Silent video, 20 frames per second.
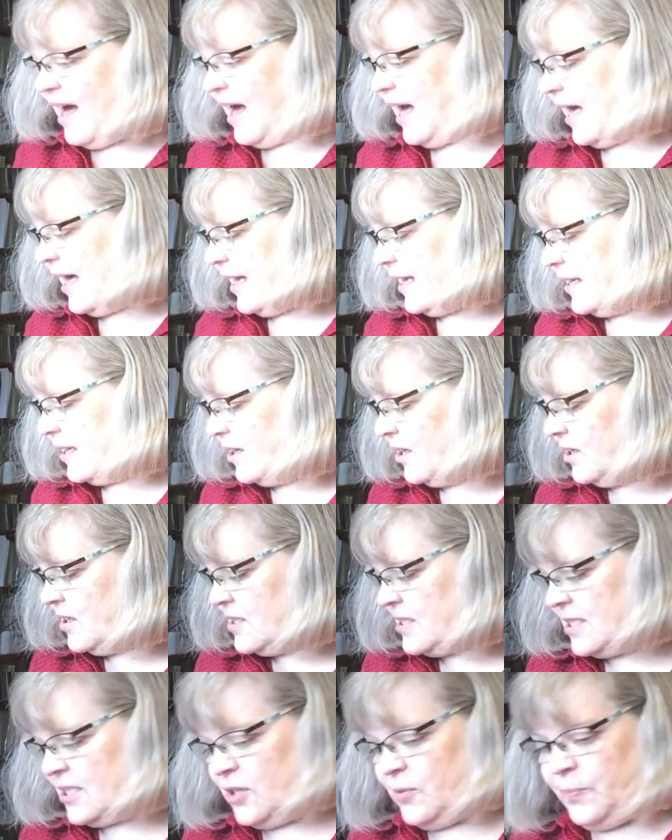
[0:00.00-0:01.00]
I
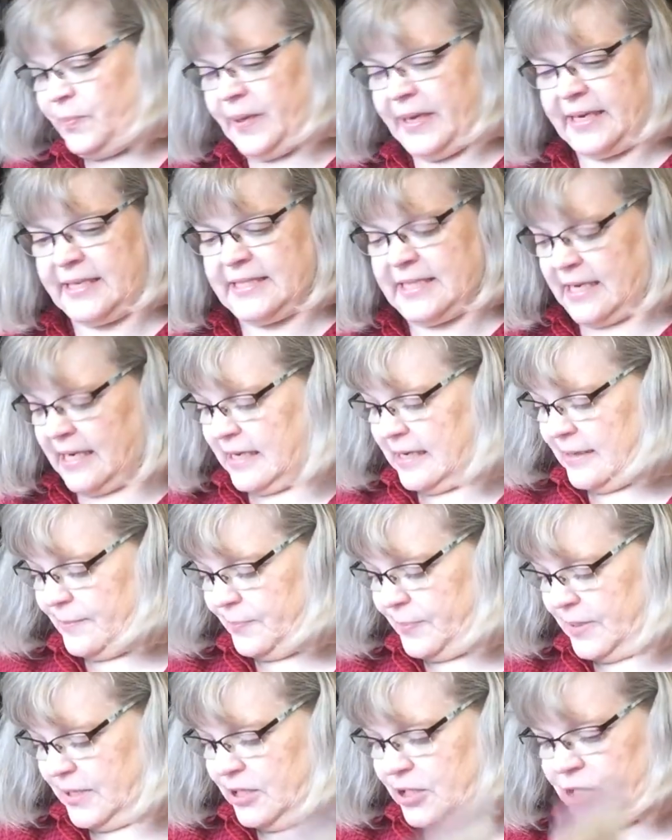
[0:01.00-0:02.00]
also picked up
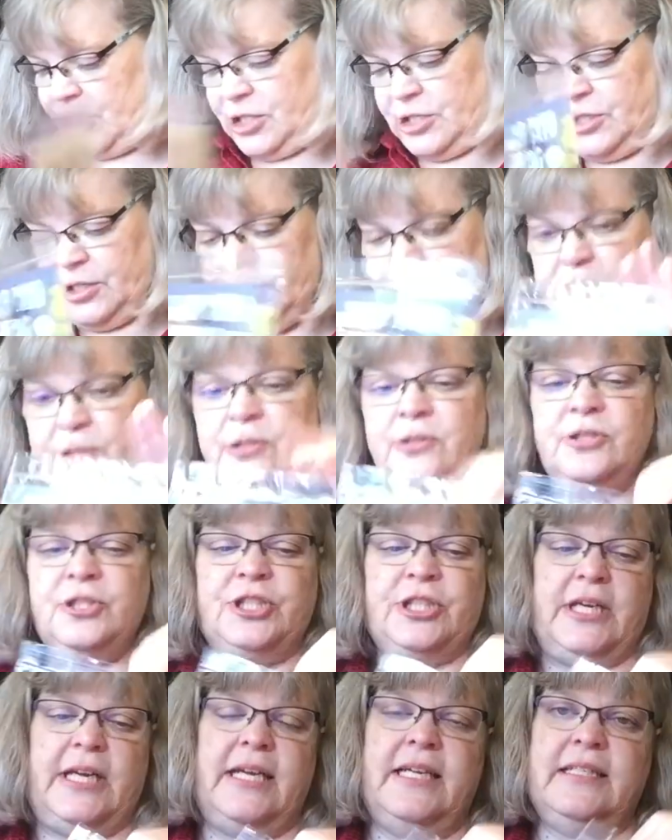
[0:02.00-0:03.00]
to
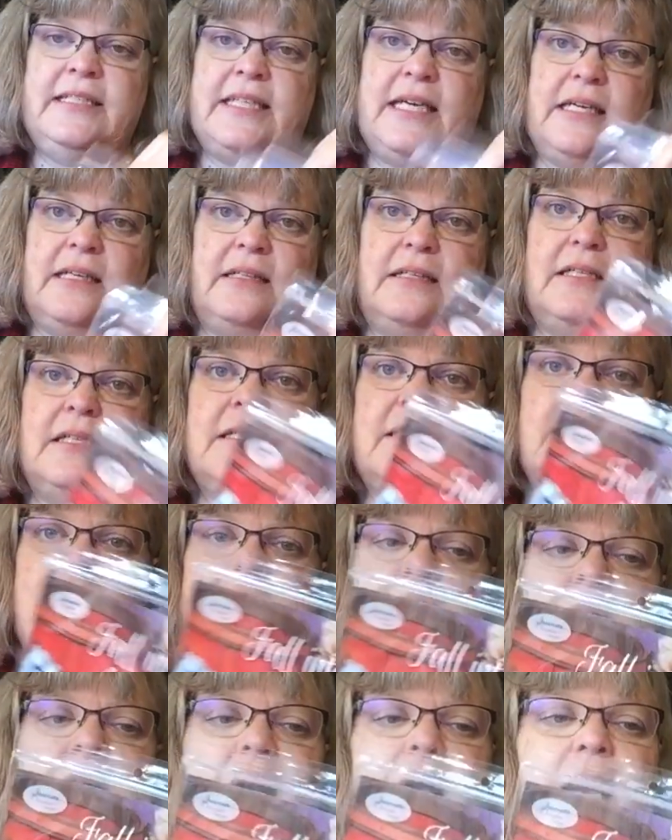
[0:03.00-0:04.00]
Jeannette Douglas.
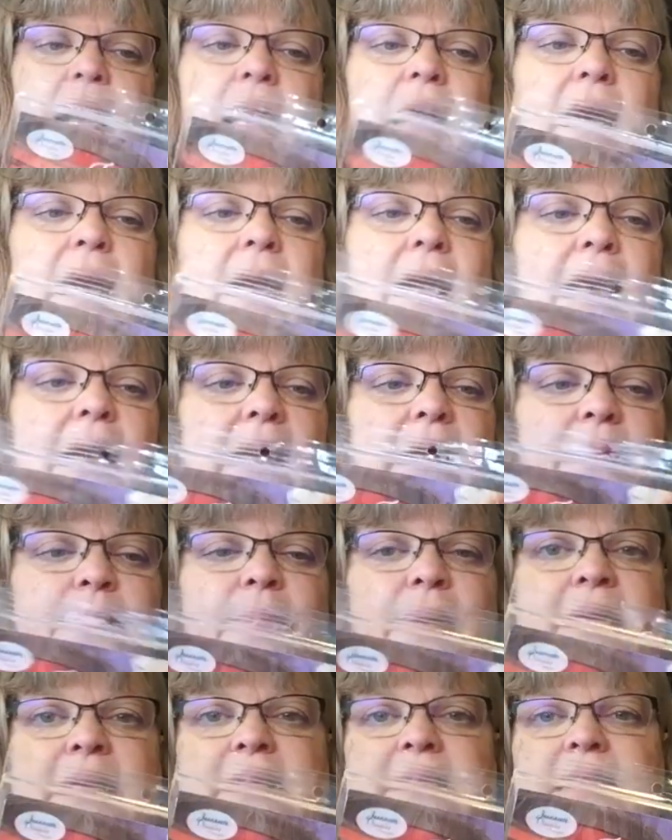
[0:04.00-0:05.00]
I
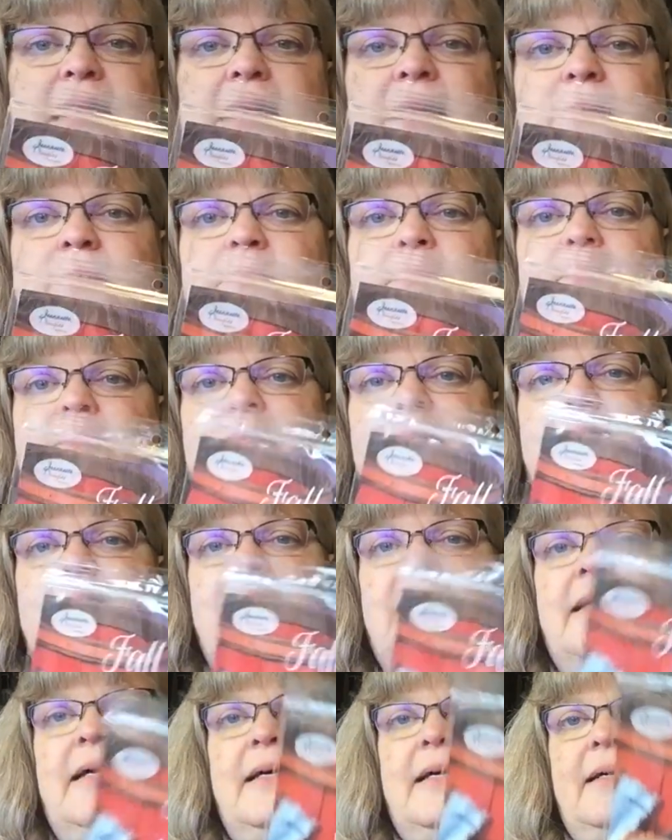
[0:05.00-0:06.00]
picked up
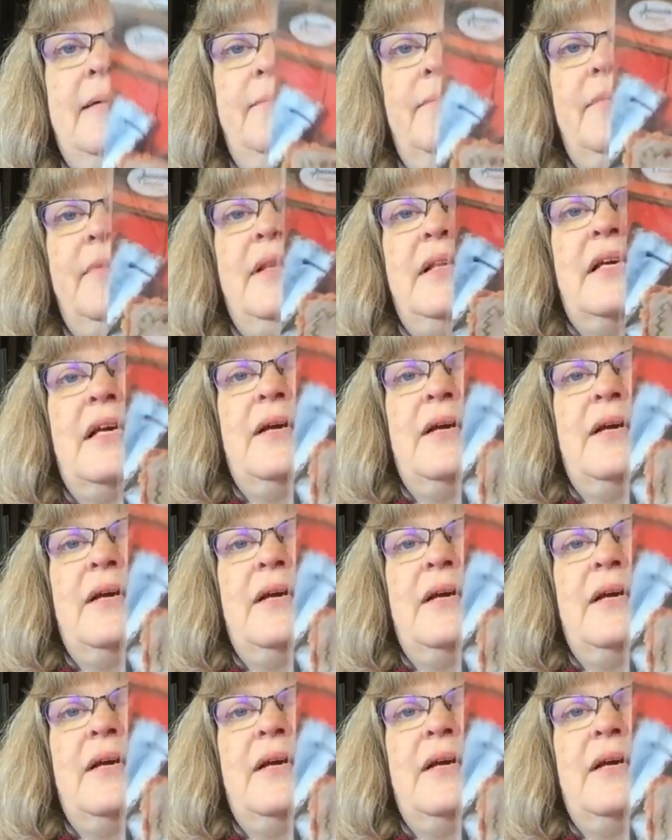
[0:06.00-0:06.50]
um, the